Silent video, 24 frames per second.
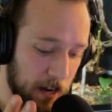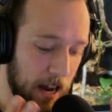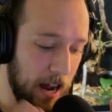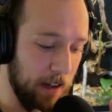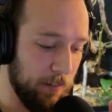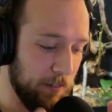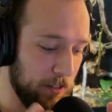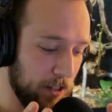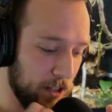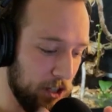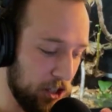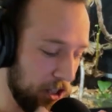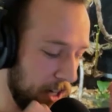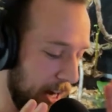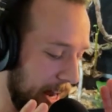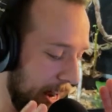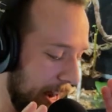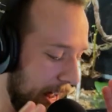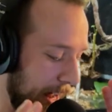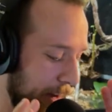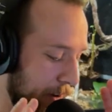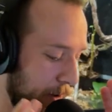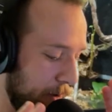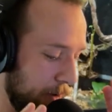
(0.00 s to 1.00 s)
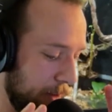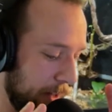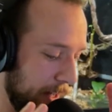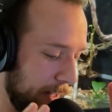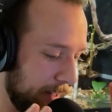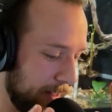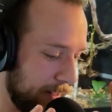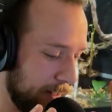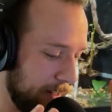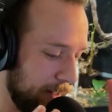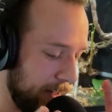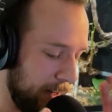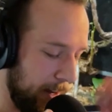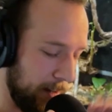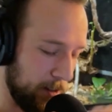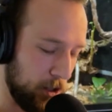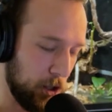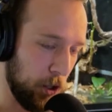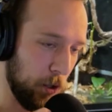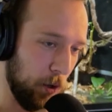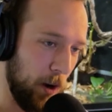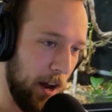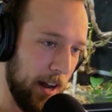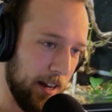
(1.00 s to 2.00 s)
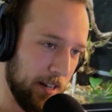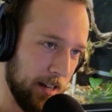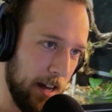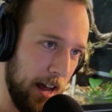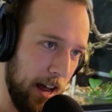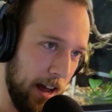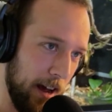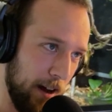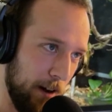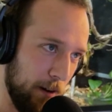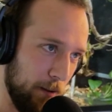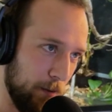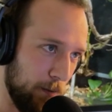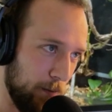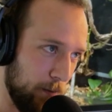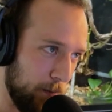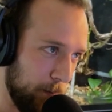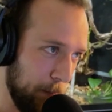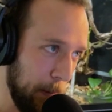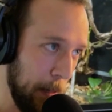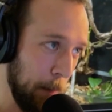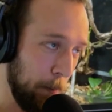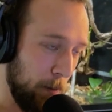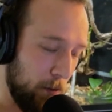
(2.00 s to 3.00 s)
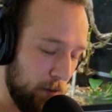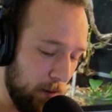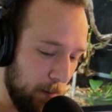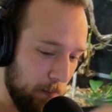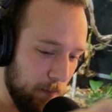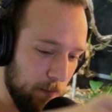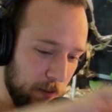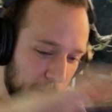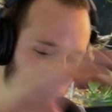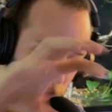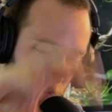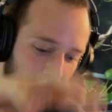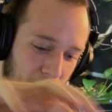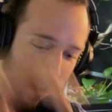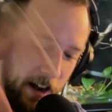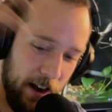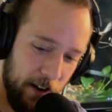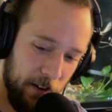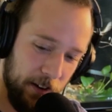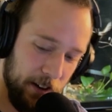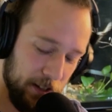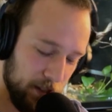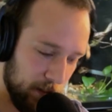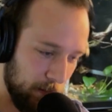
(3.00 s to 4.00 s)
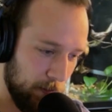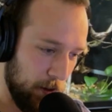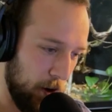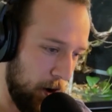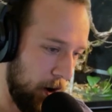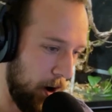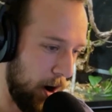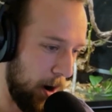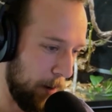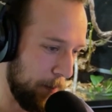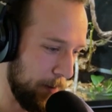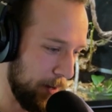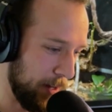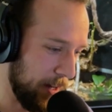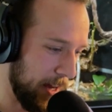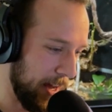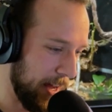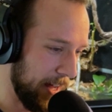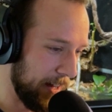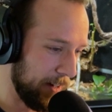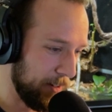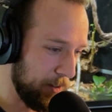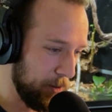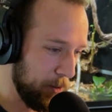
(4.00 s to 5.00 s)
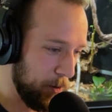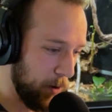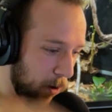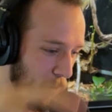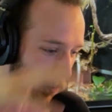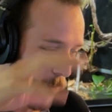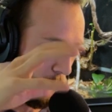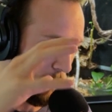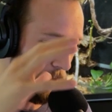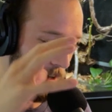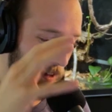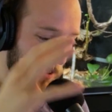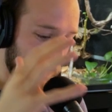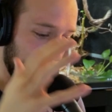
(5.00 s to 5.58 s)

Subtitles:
to having this chat. I know that I try to have people from different areas of the hobby, and you